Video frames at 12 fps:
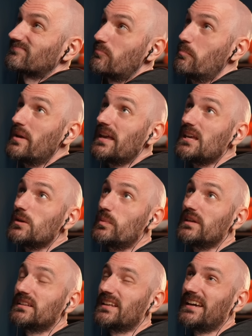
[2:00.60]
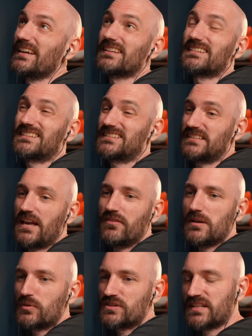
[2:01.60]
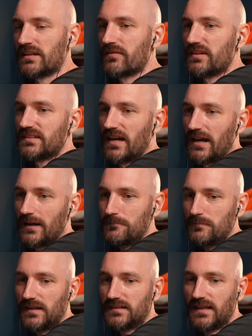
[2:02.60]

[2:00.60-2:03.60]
maybe like 70% of the time it